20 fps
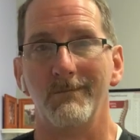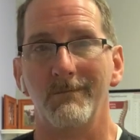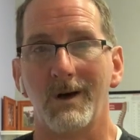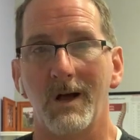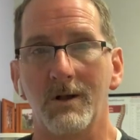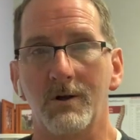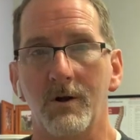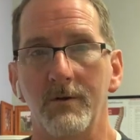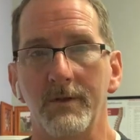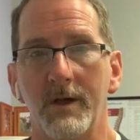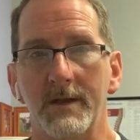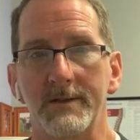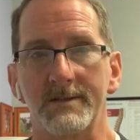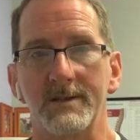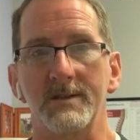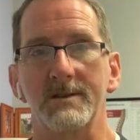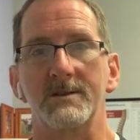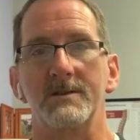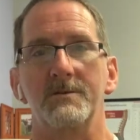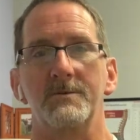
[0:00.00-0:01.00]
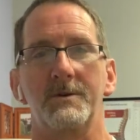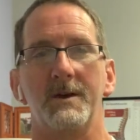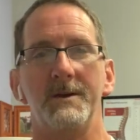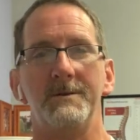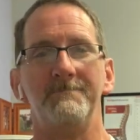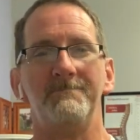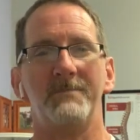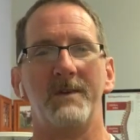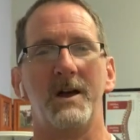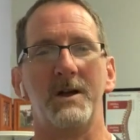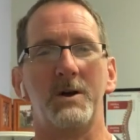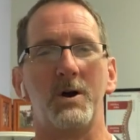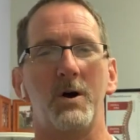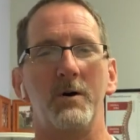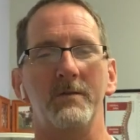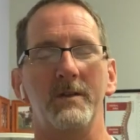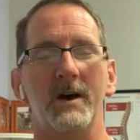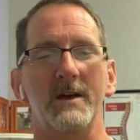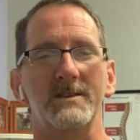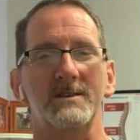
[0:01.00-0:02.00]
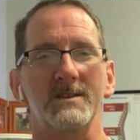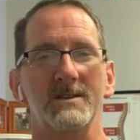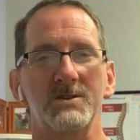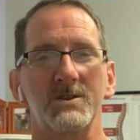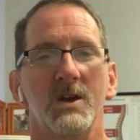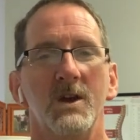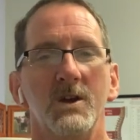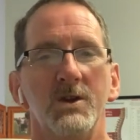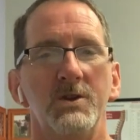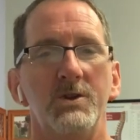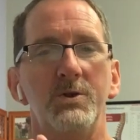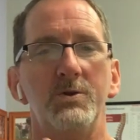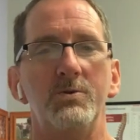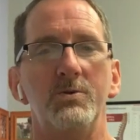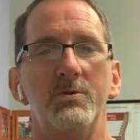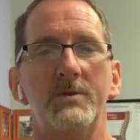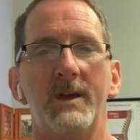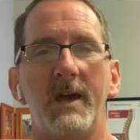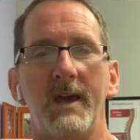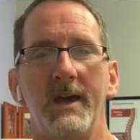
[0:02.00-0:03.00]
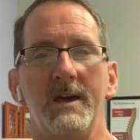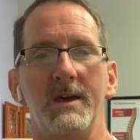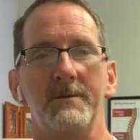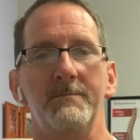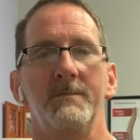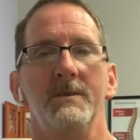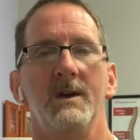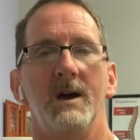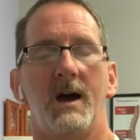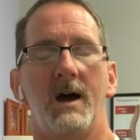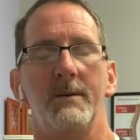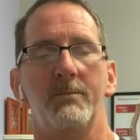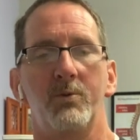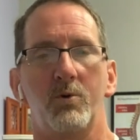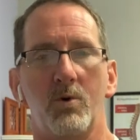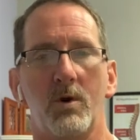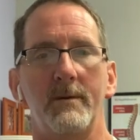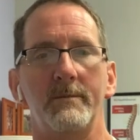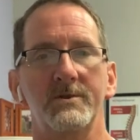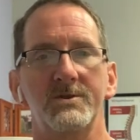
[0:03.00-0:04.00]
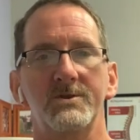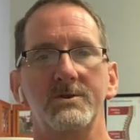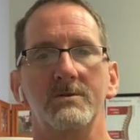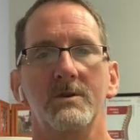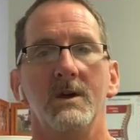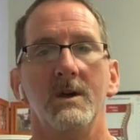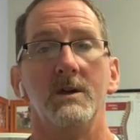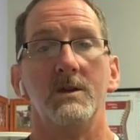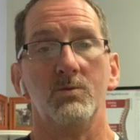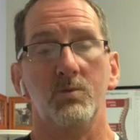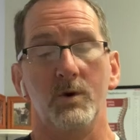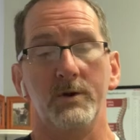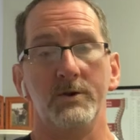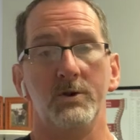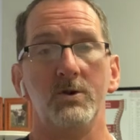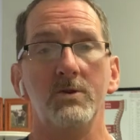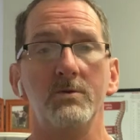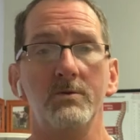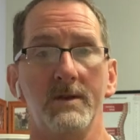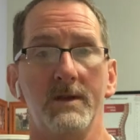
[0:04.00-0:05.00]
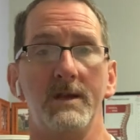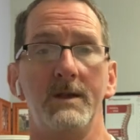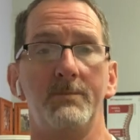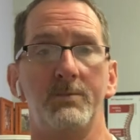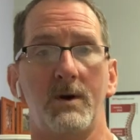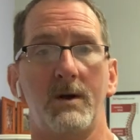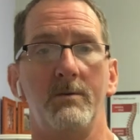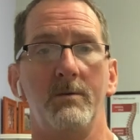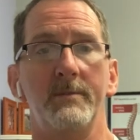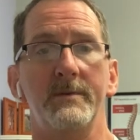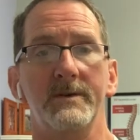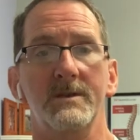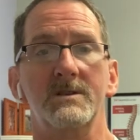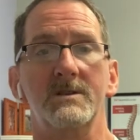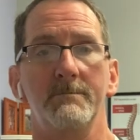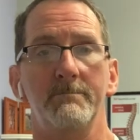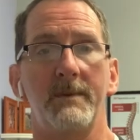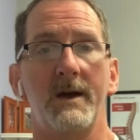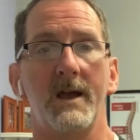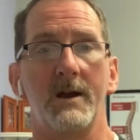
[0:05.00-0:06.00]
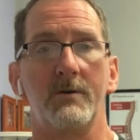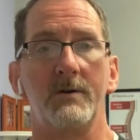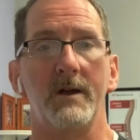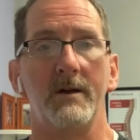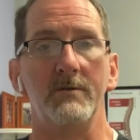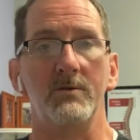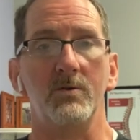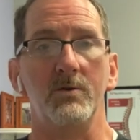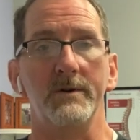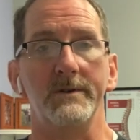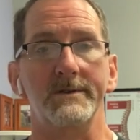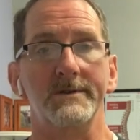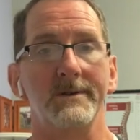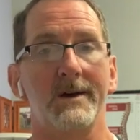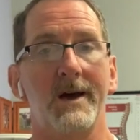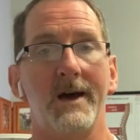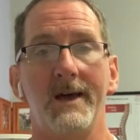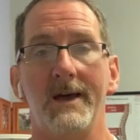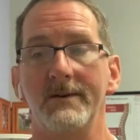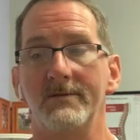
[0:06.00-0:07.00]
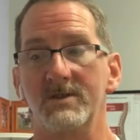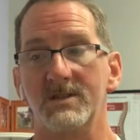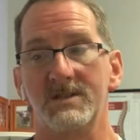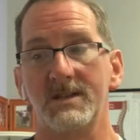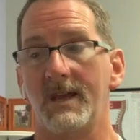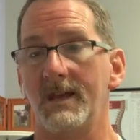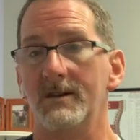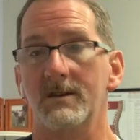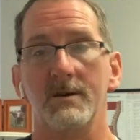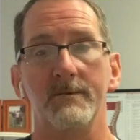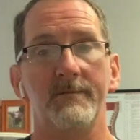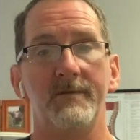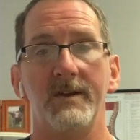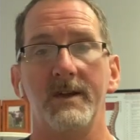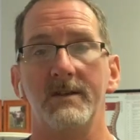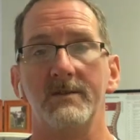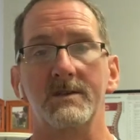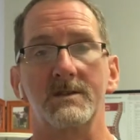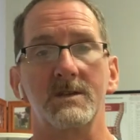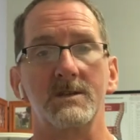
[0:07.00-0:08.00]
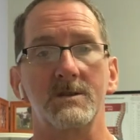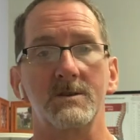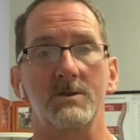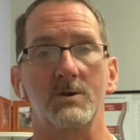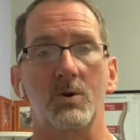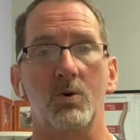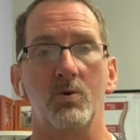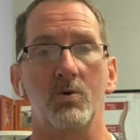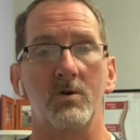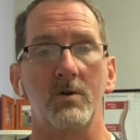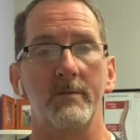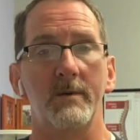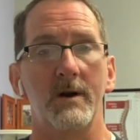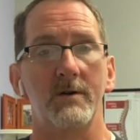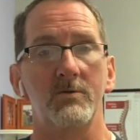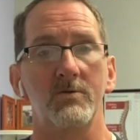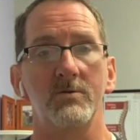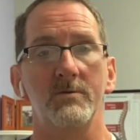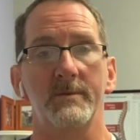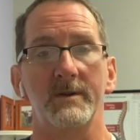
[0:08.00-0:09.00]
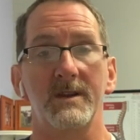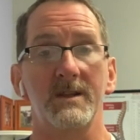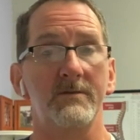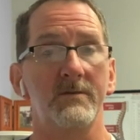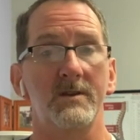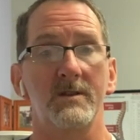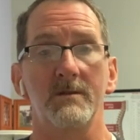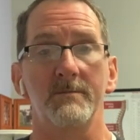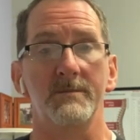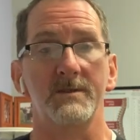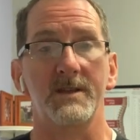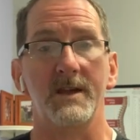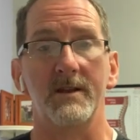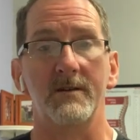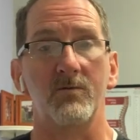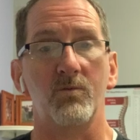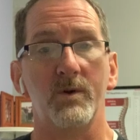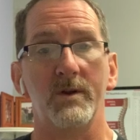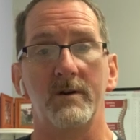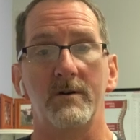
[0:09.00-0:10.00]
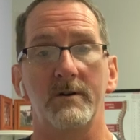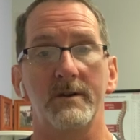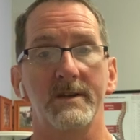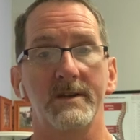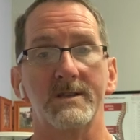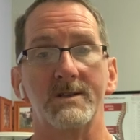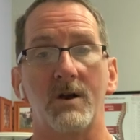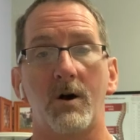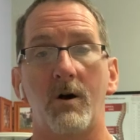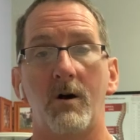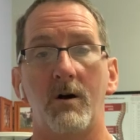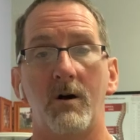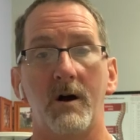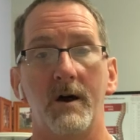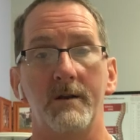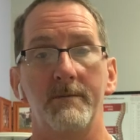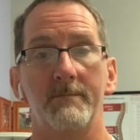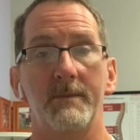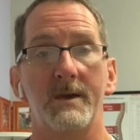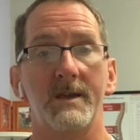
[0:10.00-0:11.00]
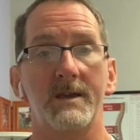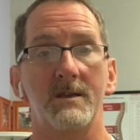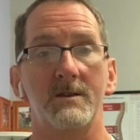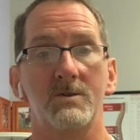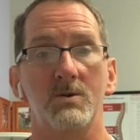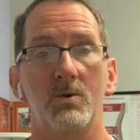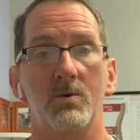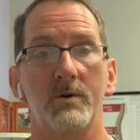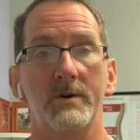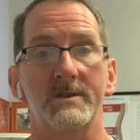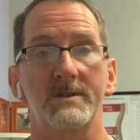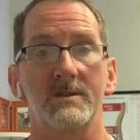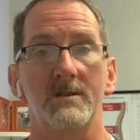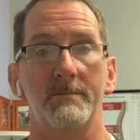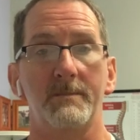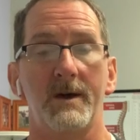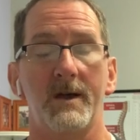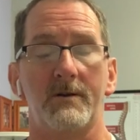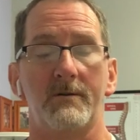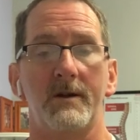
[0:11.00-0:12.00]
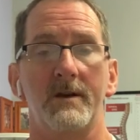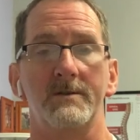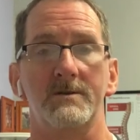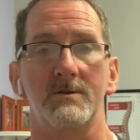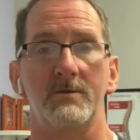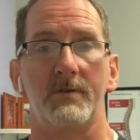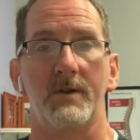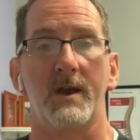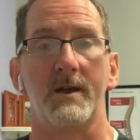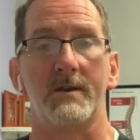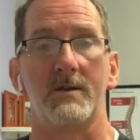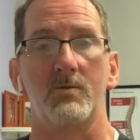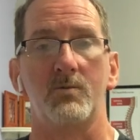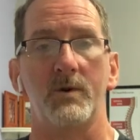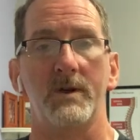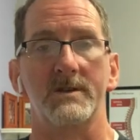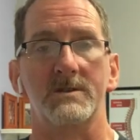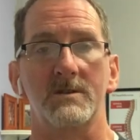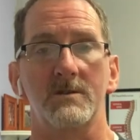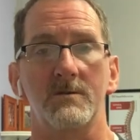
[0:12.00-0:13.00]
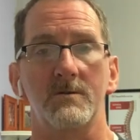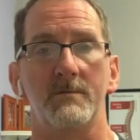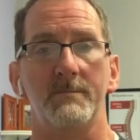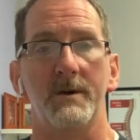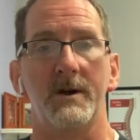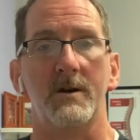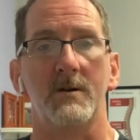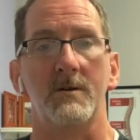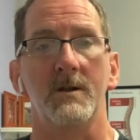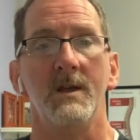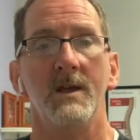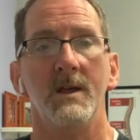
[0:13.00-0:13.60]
I call nonsense, okay? I call nonsense. You can, I promise you. What you need probably is some background noise. I have a stand-up fan that sits in the corner of my room, and even in the dead of winter, it's on, making noise in the background so that I can rest a little better